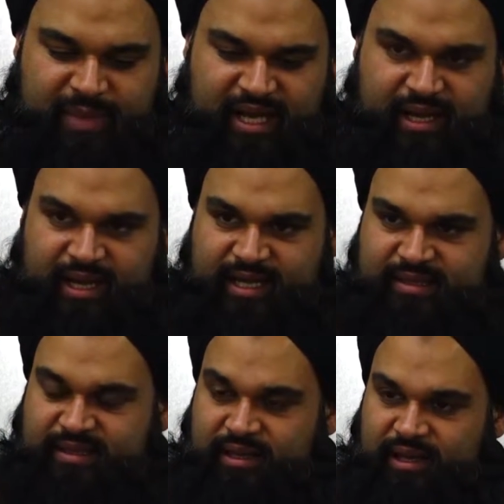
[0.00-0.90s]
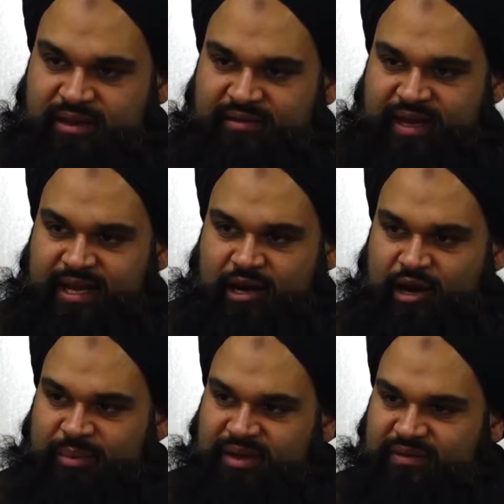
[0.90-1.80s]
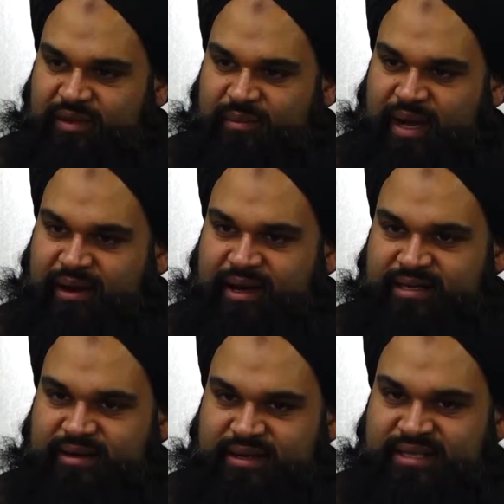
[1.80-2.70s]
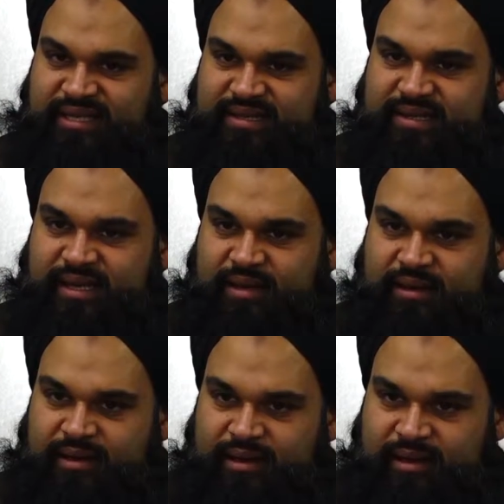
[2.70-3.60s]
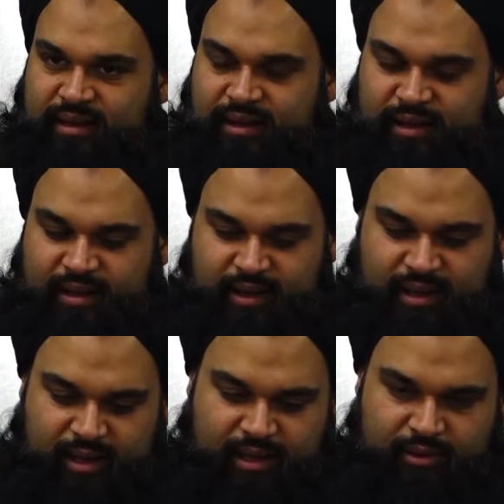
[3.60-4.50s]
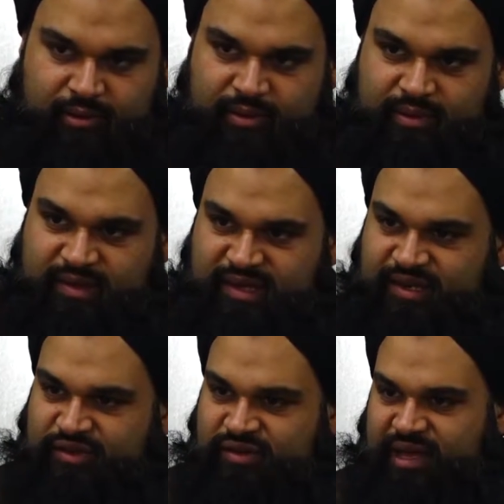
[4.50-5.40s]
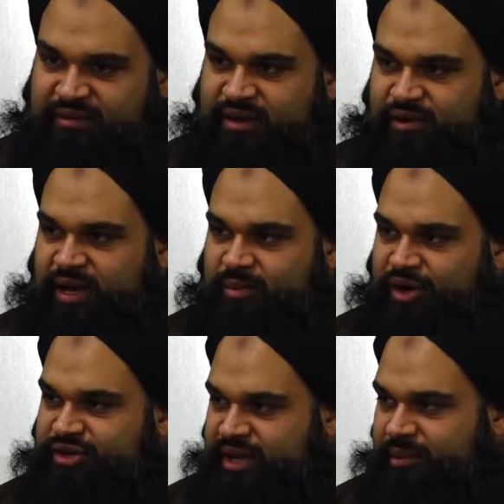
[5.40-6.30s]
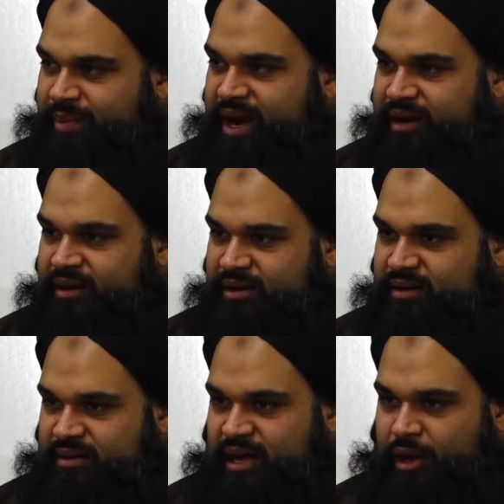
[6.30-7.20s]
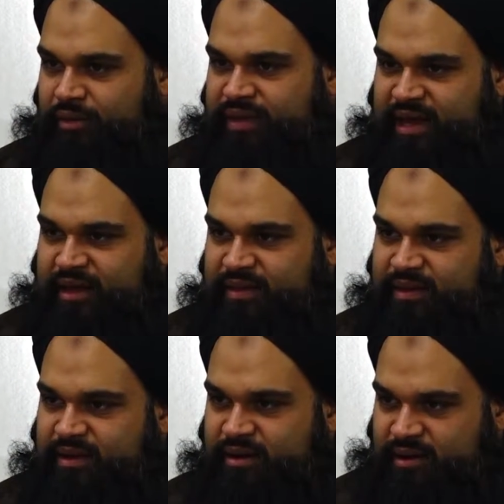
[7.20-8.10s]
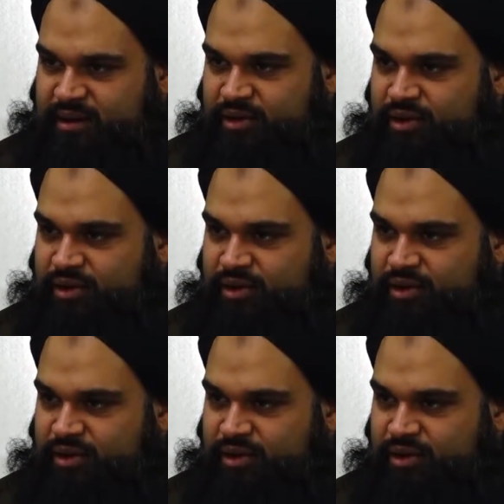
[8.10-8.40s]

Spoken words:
against the invading army of the Maharaja Ranjit Singh. The Sikhs used to have a great martial empire. Now they're